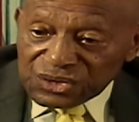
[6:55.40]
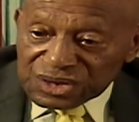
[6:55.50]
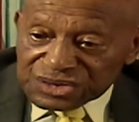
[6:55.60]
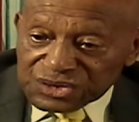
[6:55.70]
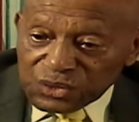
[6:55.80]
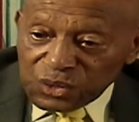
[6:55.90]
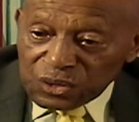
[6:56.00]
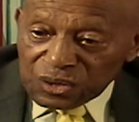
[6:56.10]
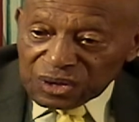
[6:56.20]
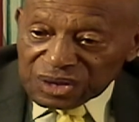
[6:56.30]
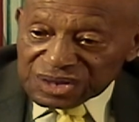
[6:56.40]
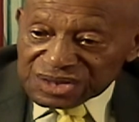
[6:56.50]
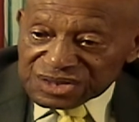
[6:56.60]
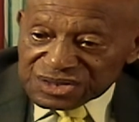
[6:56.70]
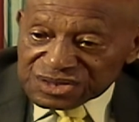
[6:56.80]
going to war
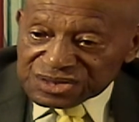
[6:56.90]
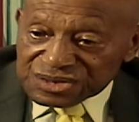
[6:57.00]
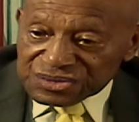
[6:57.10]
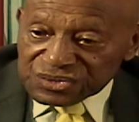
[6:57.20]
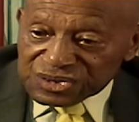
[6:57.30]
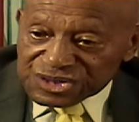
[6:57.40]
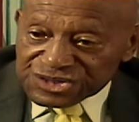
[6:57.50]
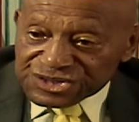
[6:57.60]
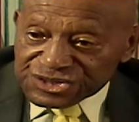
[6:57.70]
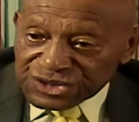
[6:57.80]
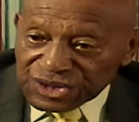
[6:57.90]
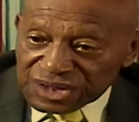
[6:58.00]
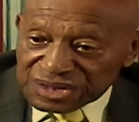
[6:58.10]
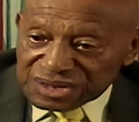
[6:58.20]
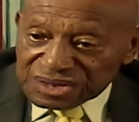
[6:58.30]
is the worst
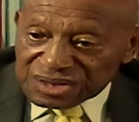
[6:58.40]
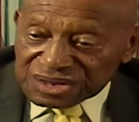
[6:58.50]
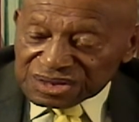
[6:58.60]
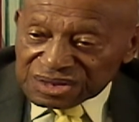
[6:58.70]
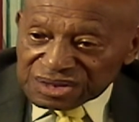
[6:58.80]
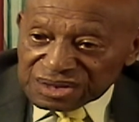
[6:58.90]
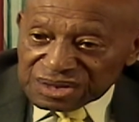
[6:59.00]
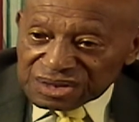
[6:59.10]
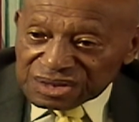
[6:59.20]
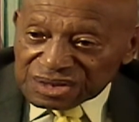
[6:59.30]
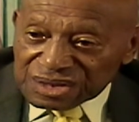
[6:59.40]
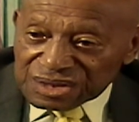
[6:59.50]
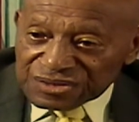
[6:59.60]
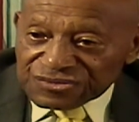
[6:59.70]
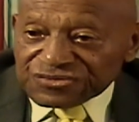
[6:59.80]
sort
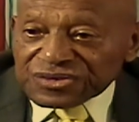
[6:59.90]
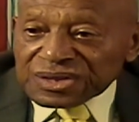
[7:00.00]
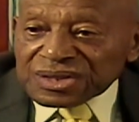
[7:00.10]
of